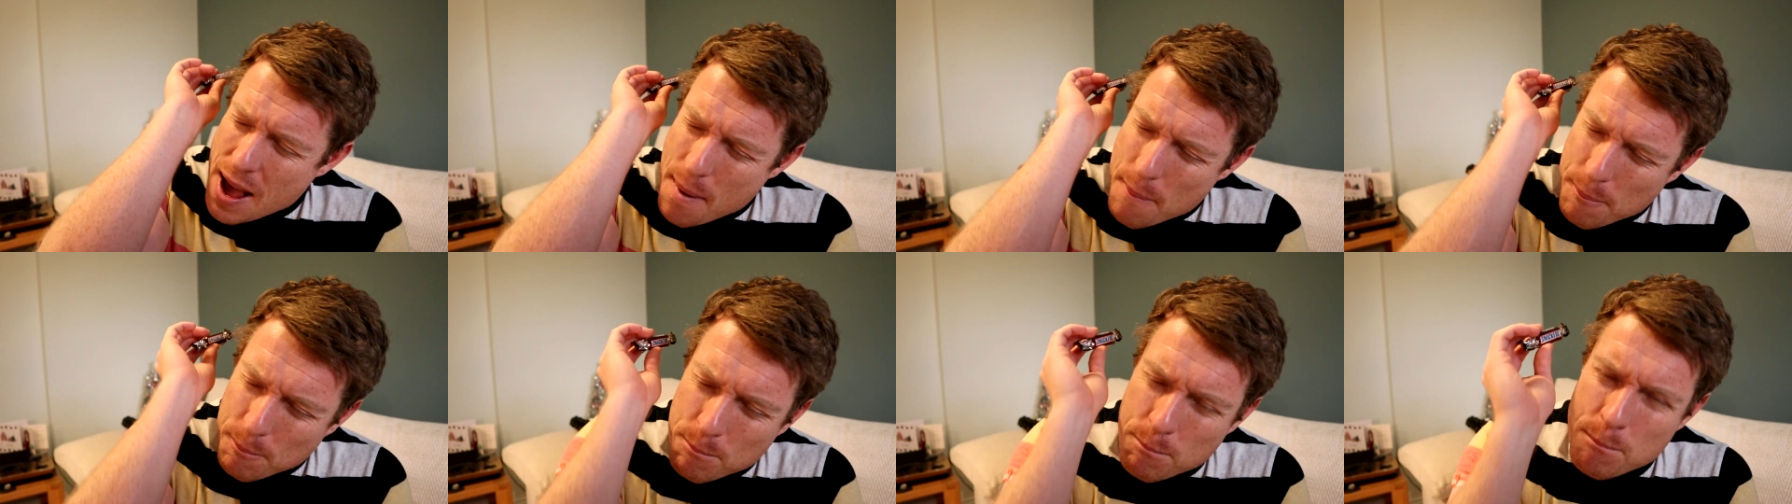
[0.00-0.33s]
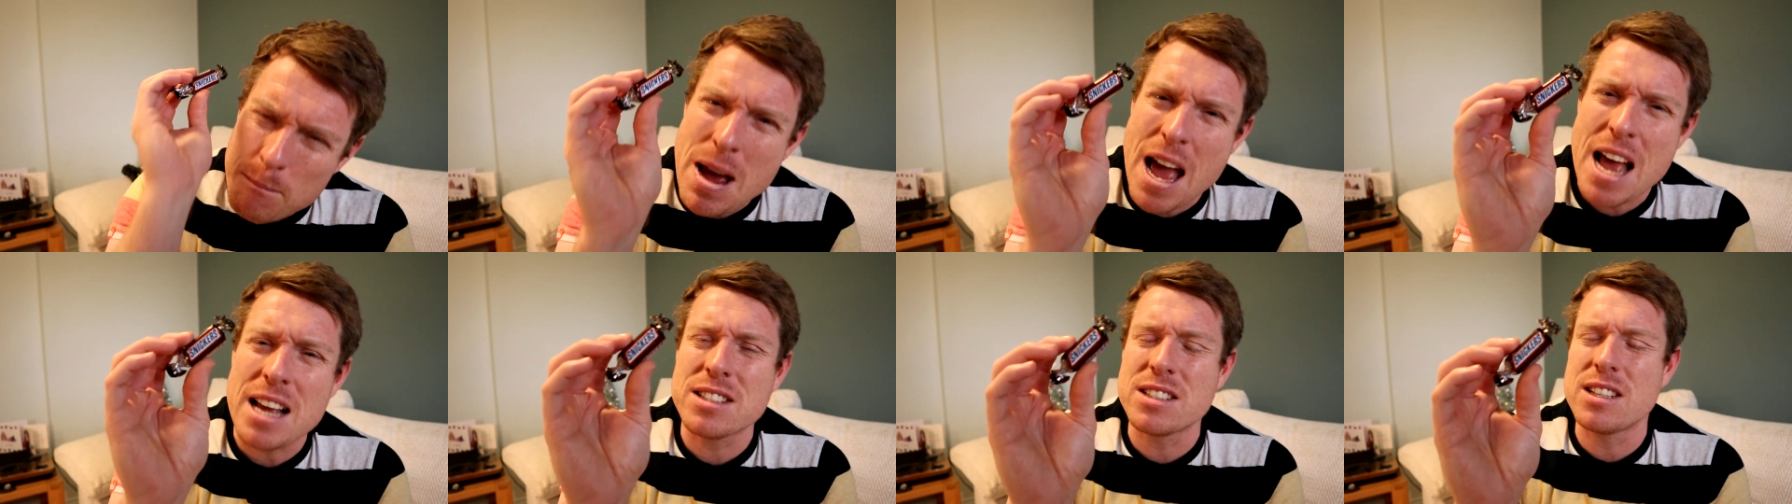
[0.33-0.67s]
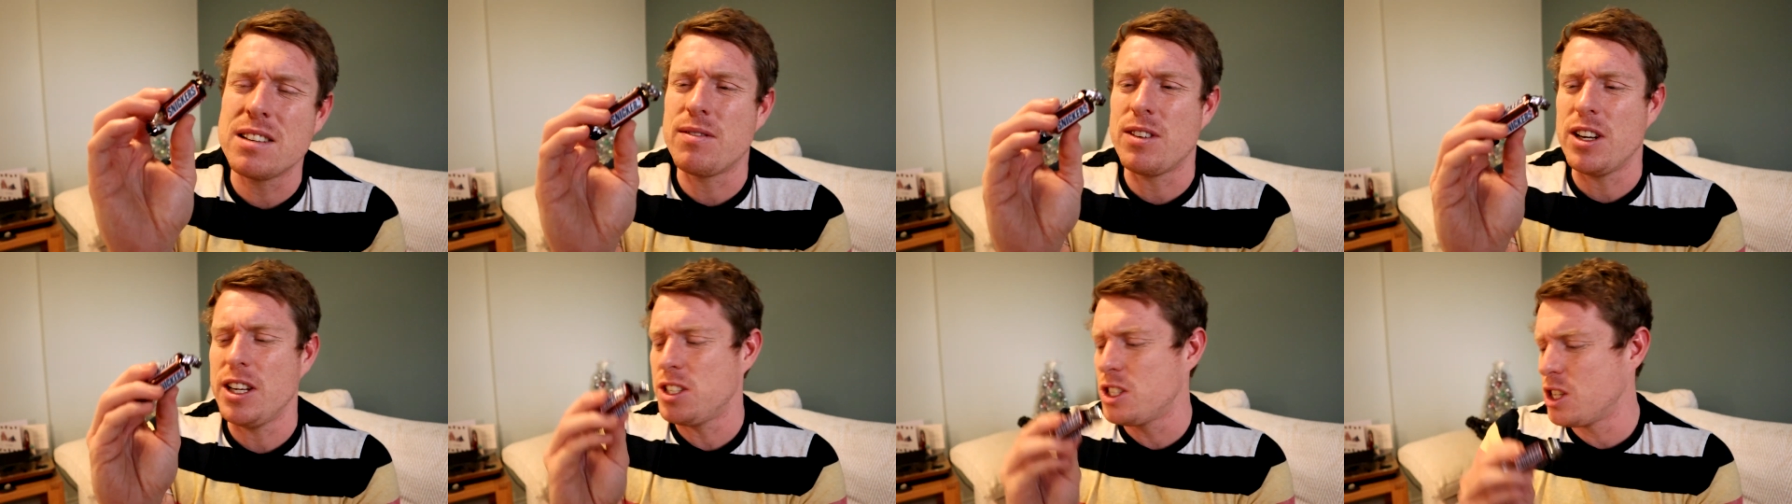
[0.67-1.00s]

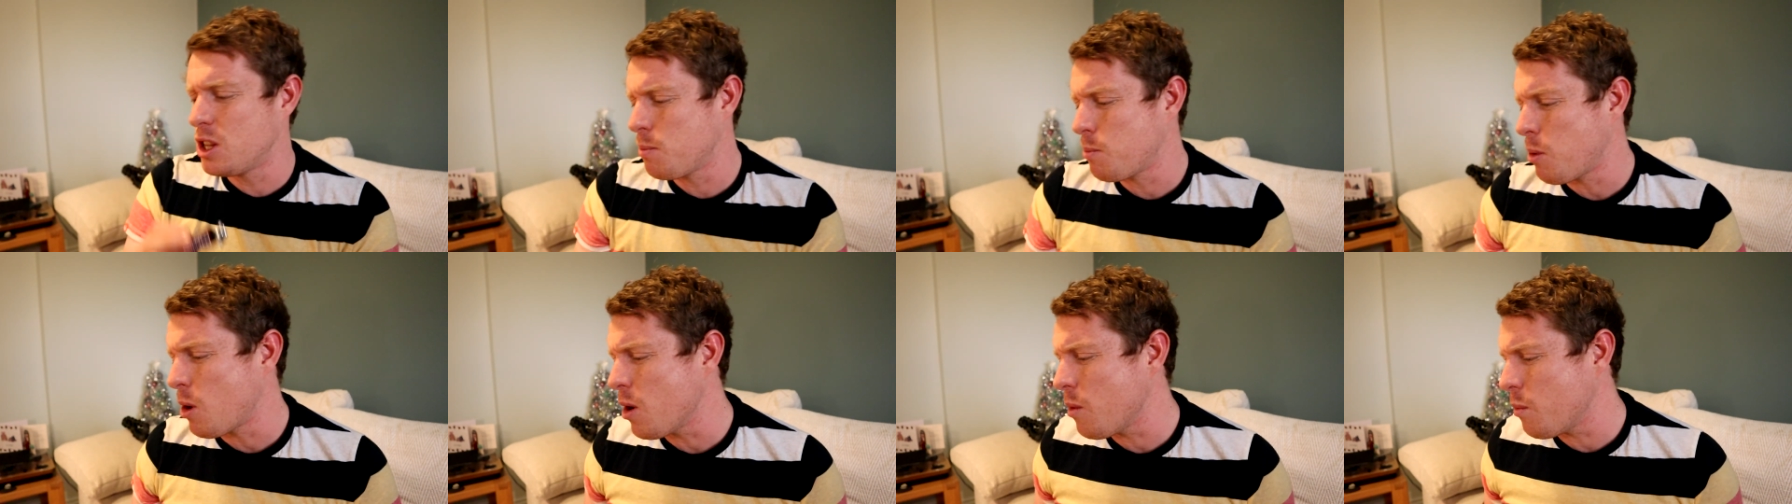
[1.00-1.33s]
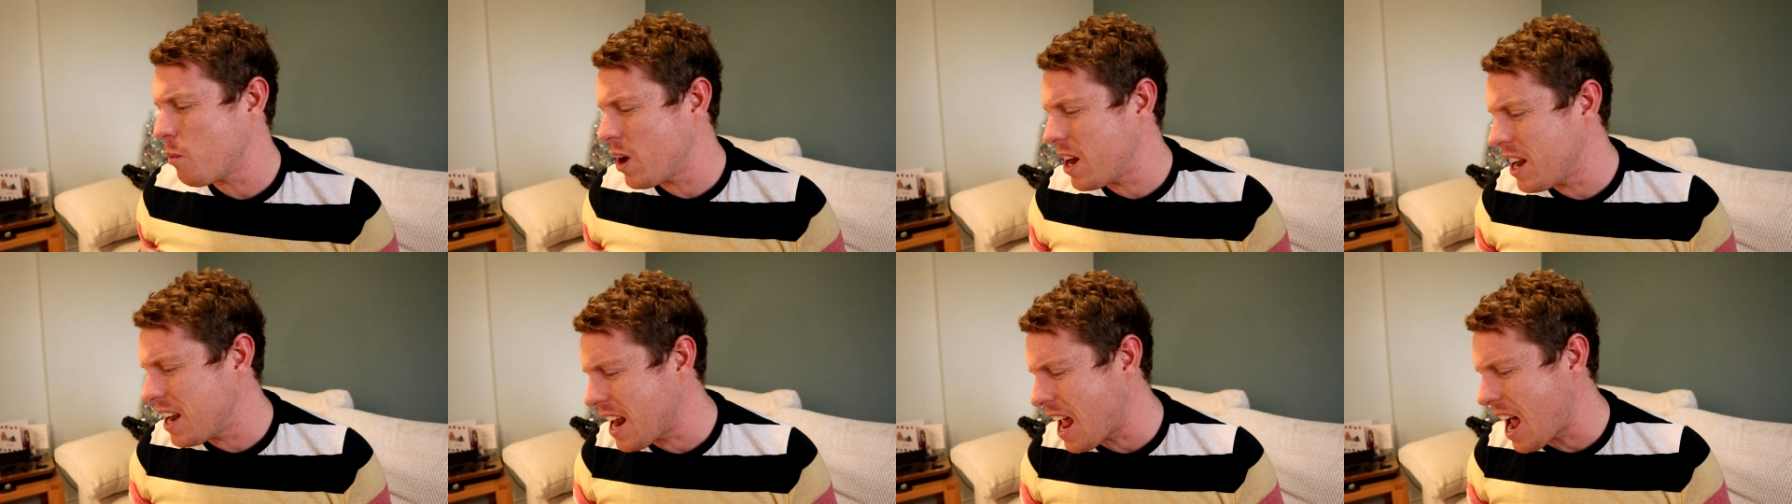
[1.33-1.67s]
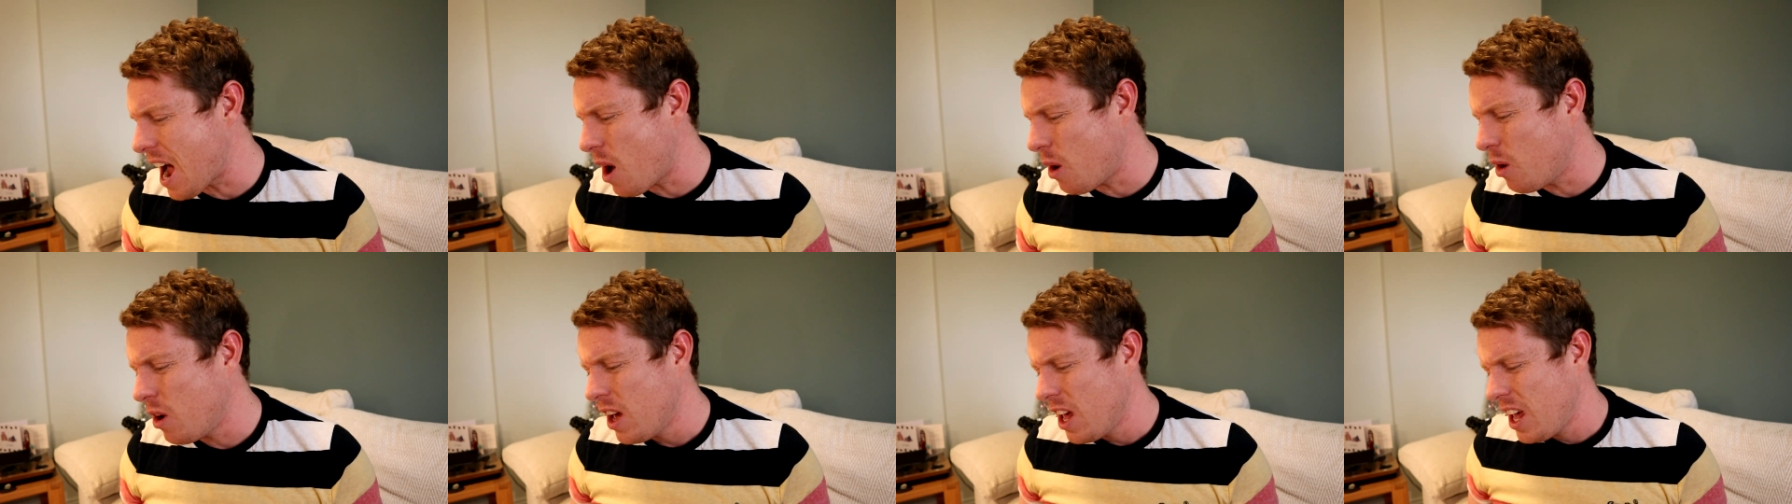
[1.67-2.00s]
massively to the point where
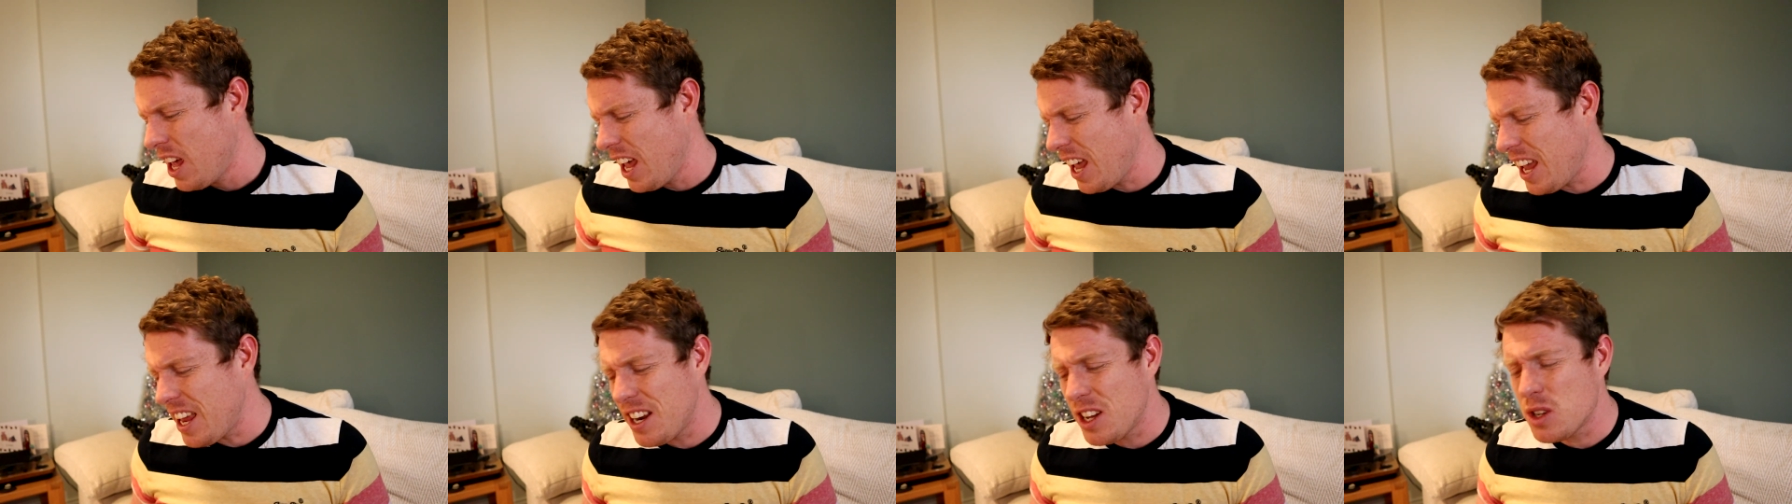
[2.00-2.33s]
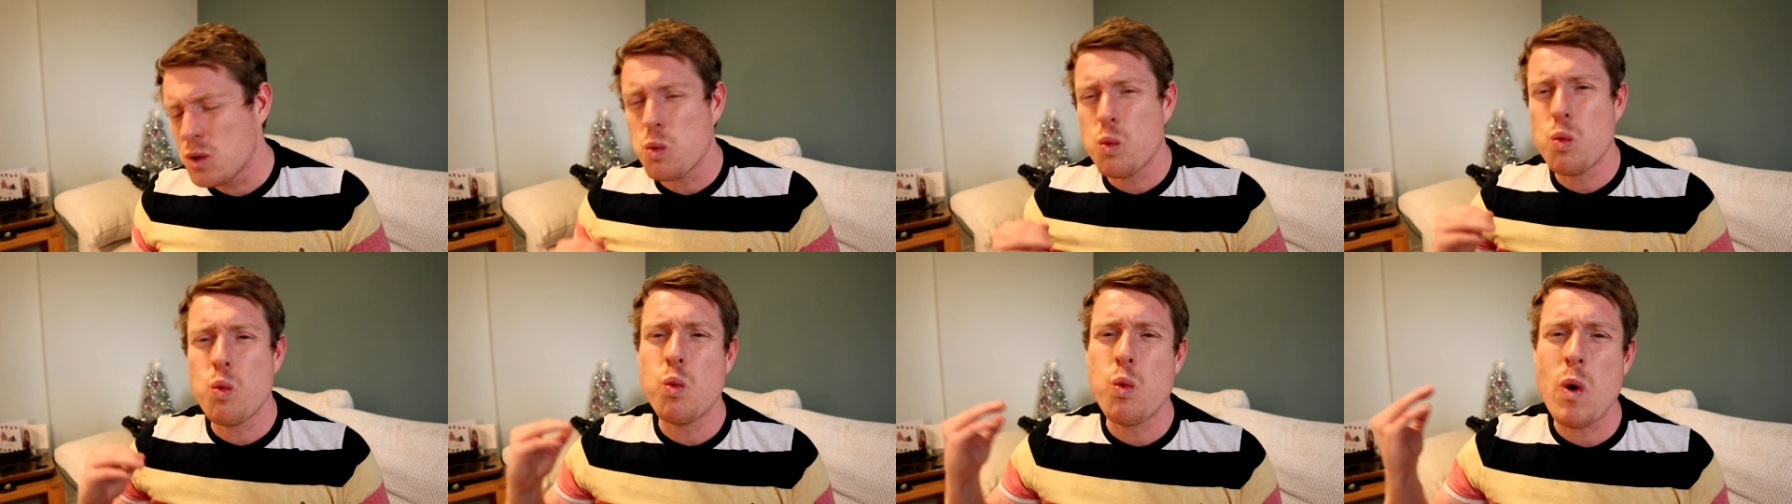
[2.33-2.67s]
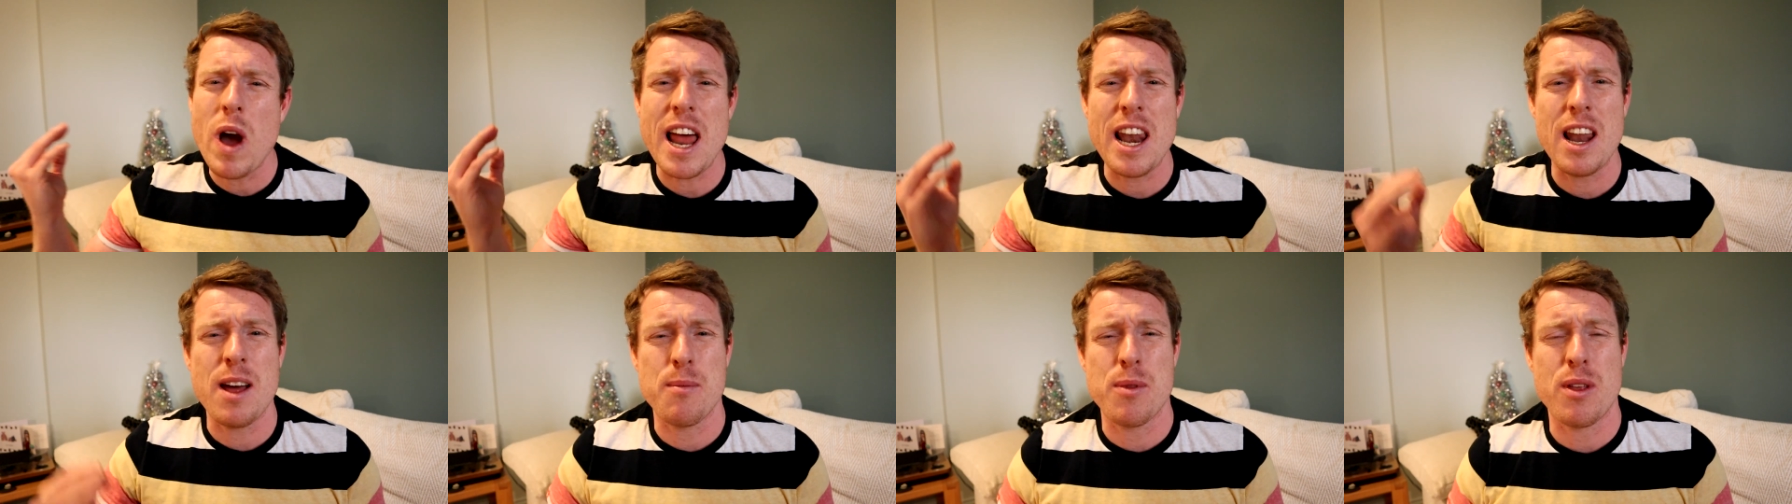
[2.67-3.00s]
now it is
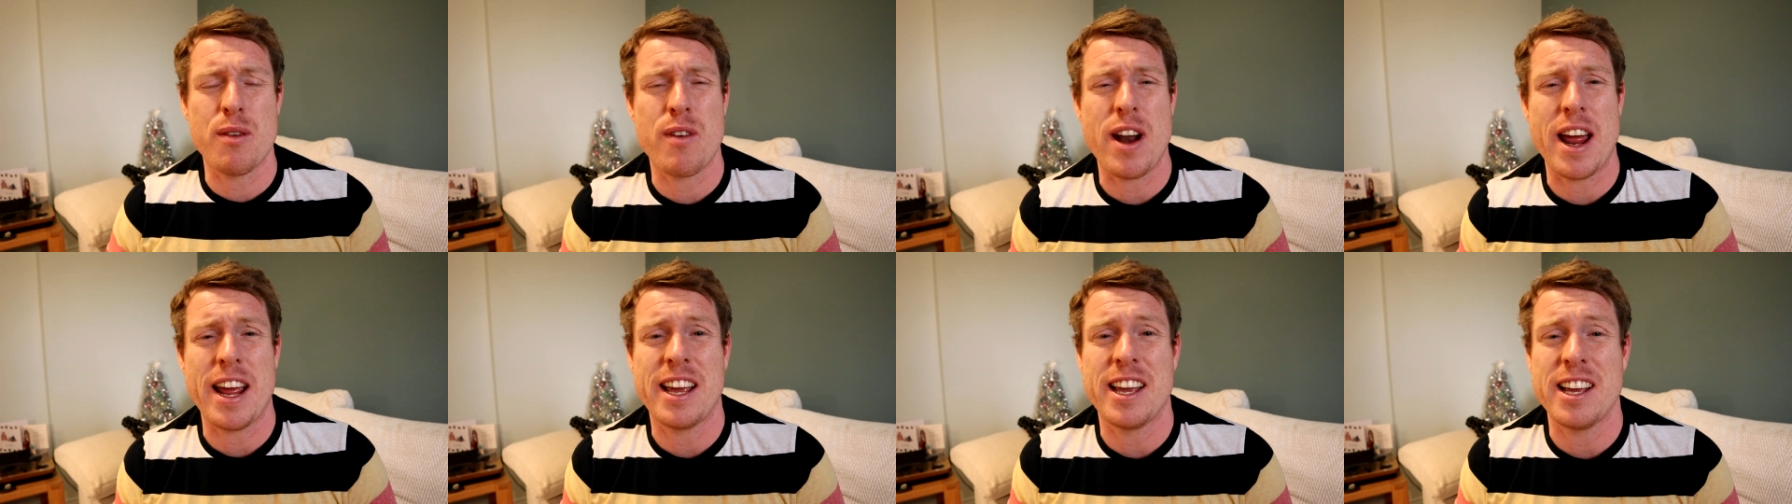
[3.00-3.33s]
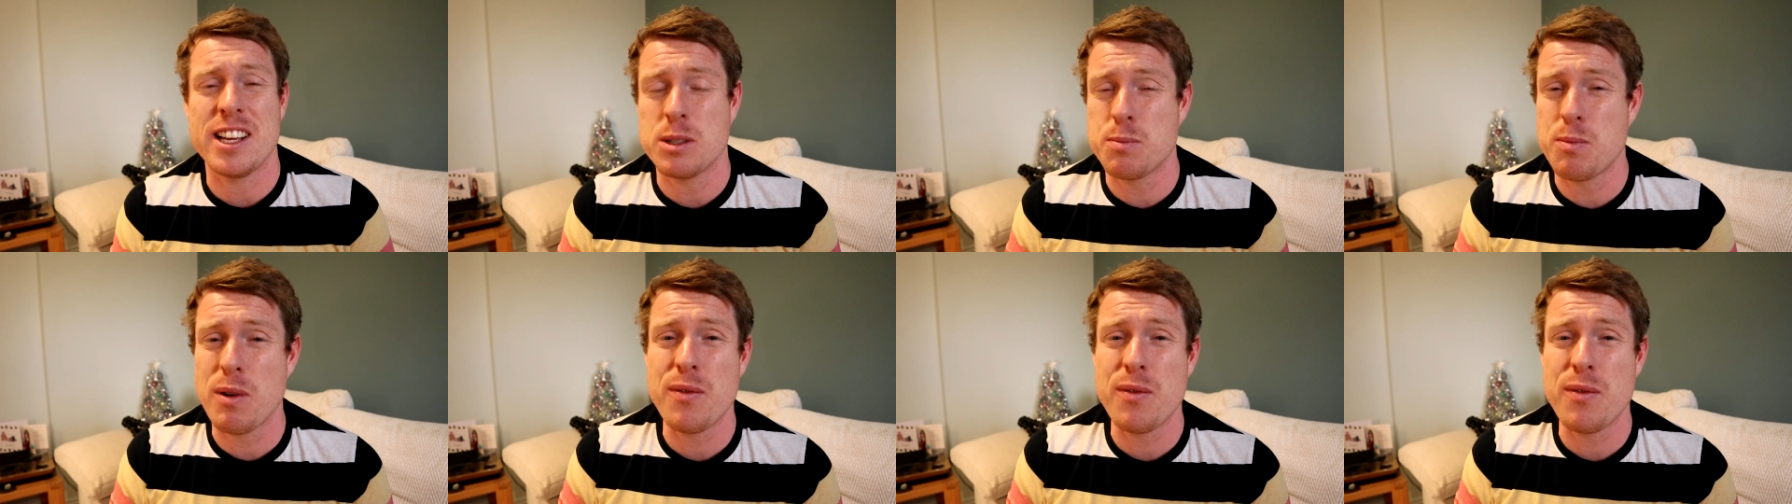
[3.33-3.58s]
well up the rankings.